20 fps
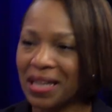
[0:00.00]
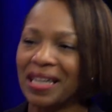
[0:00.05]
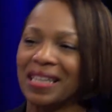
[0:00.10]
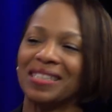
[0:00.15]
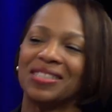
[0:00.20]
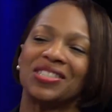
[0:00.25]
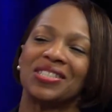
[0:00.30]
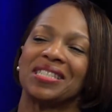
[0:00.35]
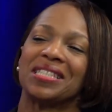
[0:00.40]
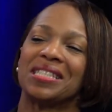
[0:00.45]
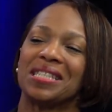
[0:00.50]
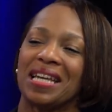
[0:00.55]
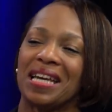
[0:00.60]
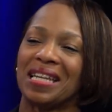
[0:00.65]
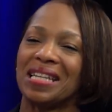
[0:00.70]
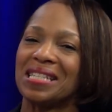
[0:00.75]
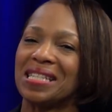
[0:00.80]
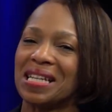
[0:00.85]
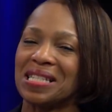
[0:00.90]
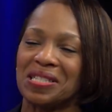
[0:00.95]
And she
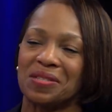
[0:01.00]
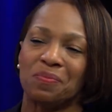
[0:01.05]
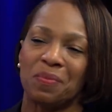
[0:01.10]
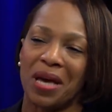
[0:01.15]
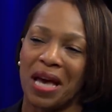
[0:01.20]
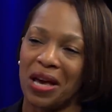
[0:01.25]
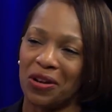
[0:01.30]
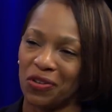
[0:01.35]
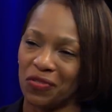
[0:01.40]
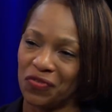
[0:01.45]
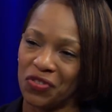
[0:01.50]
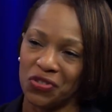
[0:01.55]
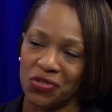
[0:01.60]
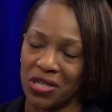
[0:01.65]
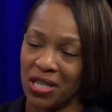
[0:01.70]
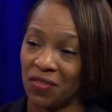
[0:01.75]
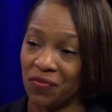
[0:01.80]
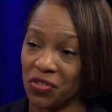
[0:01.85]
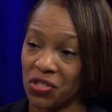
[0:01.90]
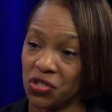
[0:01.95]
said, it doesn't matter if,
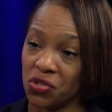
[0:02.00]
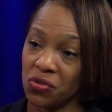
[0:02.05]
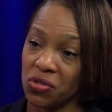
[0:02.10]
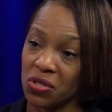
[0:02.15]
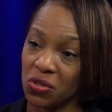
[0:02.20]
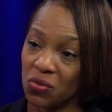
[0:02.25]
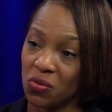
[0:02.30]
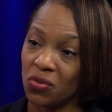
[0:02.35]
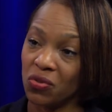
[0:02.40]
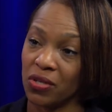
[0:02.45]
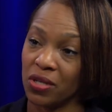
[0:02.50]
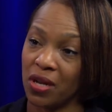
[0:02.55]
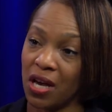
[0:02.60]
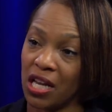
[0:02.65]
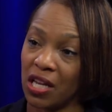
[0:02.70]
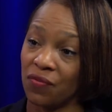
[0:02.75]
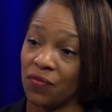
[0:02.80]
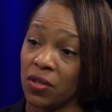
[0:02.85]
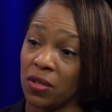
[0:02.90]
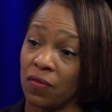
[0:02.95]
if it's your school or
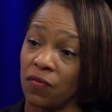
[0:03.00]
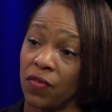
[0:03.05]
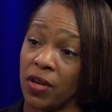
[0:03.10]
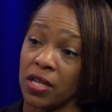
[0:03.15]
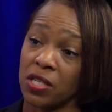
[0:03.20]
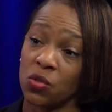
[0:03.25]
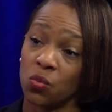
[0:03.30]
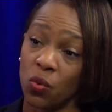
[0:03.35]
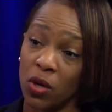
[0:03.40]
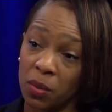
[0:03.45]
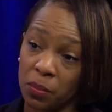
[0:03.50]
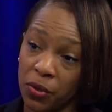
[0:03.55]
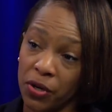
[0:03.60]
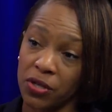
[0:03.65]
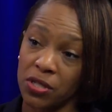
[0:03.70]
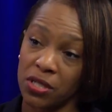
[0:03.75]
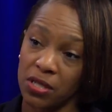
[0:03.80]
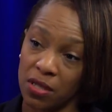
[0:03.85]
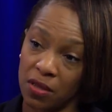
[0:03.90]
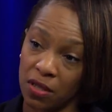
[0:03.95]
not. If it affects one
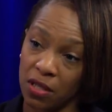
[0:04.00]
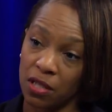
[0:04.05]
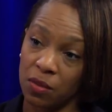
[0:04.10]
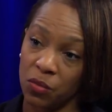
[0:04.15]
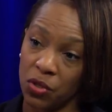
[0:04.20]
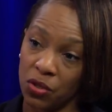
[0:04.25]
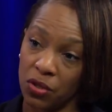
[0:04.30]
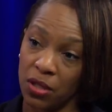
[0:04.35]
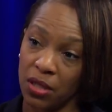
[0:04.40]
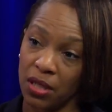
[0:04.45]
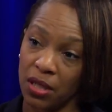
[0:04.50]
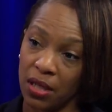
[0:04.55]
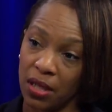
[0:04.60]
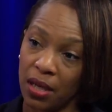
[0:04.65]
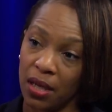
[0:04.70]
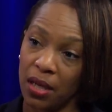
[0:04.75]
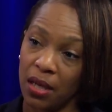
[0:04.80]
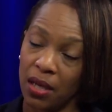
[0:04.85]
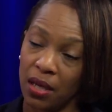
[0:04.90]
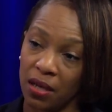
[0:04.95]
person in the community,
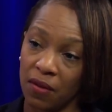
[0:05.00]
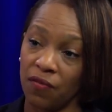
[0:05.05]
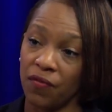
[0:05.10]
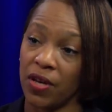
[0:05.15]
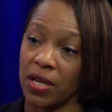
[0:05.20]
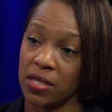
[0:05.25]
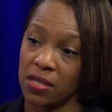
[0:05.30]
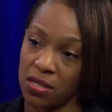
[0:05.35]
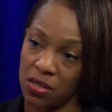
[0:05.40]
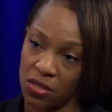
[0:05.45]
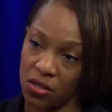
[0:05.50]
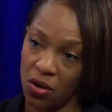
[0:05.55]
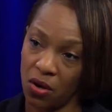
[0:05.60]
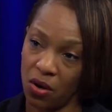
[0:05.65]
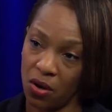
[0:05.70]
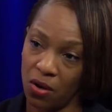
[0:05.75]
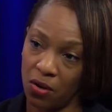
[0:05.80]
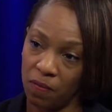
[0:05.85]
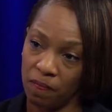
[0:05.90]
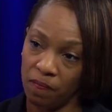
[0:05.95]
it affects us
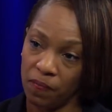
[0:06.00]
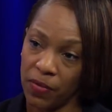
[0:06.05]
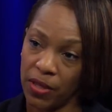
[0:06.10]
all.